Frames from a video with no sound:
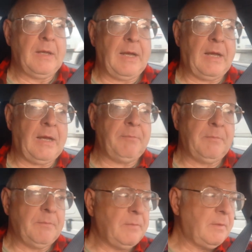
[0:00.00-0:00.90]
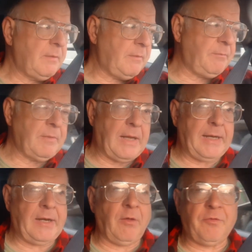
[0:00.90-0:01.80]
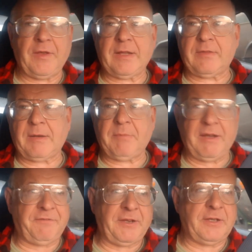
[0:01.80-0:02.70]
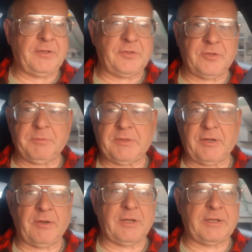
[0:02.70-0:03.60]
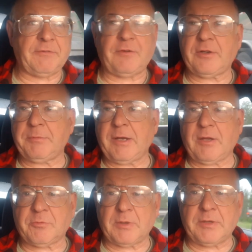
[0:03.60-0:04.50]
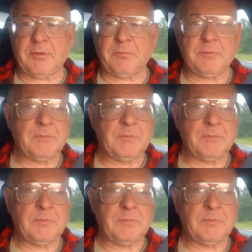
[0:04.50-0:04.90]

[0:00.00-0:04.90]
And I don't think that my fitness is materially different, to be honest with you.